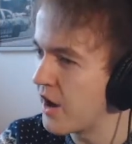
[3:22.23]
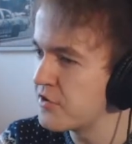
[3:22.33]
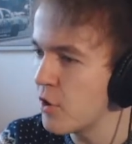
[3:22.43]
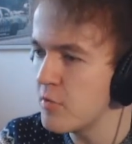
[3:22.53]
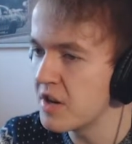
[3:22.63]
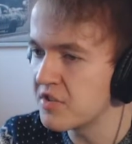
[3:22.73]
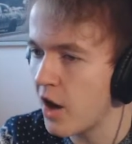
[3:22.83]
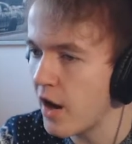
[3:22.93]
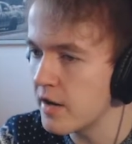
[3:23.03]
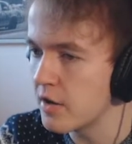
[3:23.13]
I don't
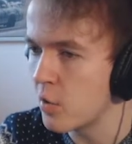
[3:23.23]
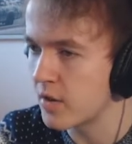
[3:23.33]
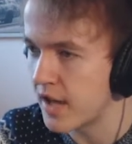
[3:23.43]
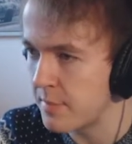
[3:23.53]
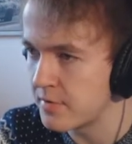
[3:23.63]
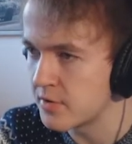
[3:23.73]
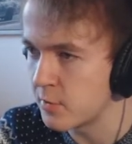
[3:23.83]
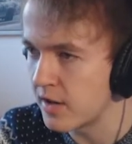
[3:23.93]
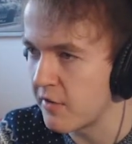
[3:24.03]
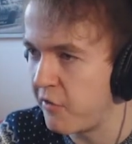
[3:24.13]
entirely know what
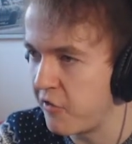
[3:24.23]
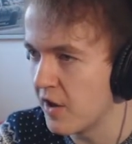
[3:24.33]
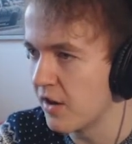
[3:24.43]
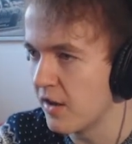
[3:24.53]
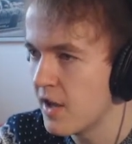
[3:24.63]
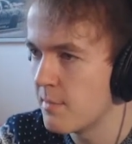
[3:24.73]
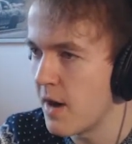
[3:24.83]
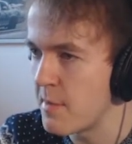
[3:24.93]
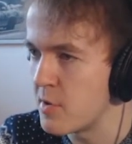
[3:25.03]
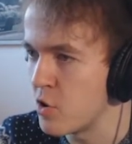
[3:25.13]
happens when I fill
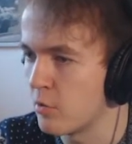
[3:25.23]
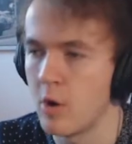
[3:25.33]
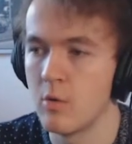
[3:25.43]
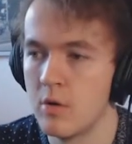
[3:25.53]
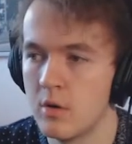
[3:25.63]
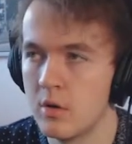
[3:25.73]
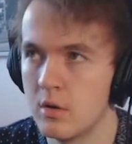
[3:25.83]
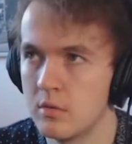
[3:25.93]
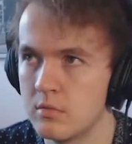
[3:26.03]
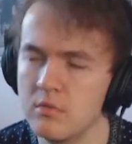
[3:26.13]
my menorah. Well,
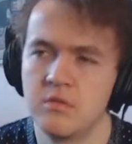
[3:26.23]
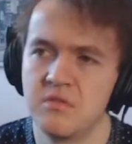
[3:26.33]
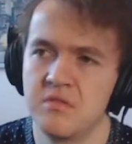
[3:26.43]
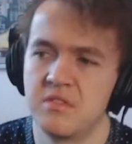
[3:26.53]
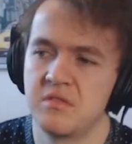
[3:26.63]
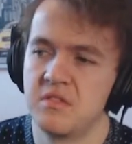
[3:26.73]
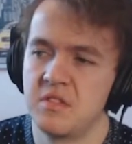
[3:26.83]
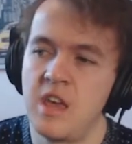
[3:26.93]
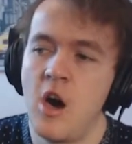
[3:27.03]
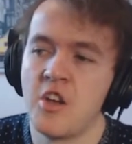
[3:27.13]
uh,
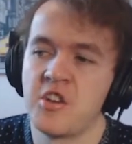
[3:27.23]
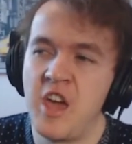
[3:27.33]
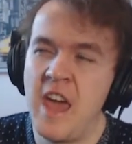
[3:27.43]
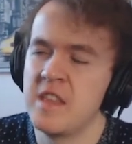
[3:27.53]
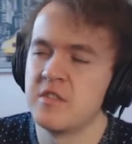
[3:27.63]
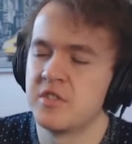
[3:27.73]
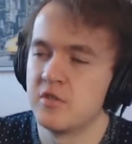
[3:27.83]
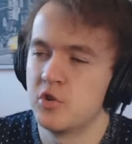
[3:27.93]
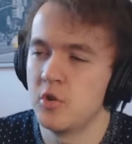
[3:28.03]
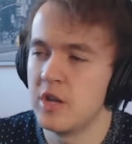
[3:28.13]
Hanukkah ends,
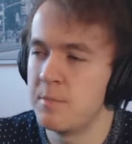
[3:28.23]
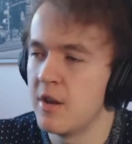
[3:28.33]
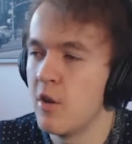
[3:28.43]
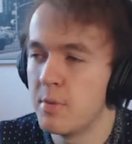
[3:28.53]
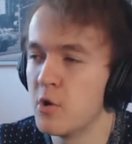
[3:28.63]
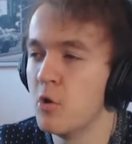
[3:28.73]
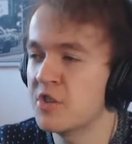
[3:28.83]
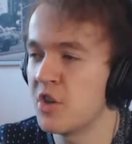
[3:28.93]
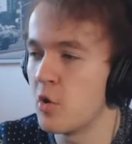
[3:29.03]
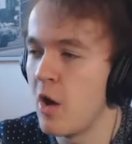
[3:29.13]
surely. But but
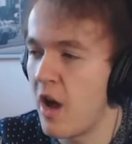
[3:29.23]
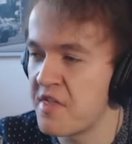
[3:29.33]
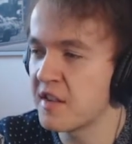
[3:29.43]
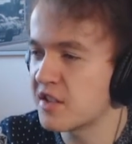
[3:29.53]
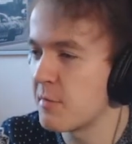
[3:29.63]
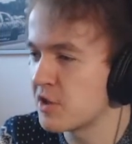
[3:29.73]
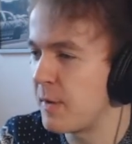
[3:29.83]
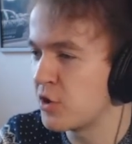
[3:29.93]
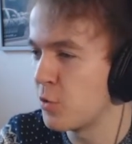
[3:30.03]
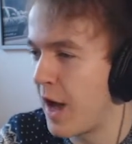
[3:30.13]
also, I think something
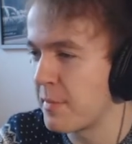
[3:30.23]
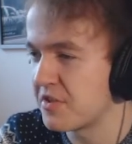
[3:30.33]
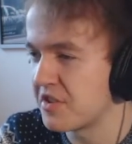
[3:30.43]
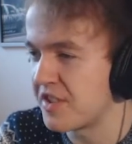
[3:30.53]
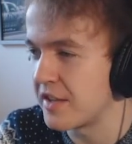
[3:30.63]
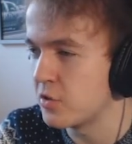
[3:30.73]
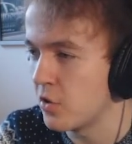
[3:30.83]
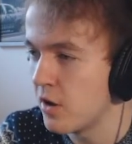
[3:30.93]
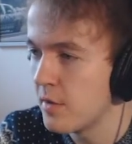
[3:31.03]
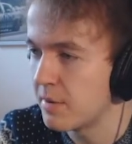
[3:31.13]
special will happen to
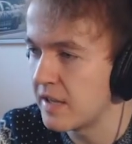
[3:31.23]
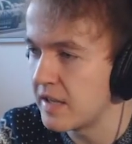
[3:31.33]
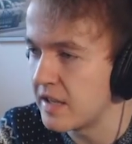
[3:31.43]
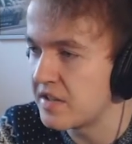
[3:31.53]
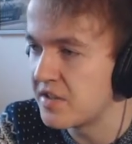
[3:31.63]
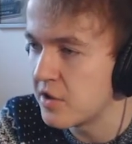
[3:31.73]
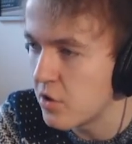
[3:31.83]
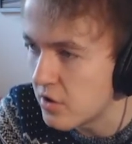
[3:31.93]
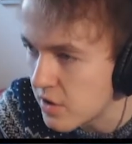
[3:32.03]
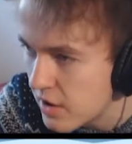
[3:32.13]
Santor. Please, dear
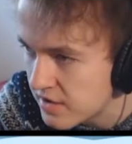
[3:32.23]
God,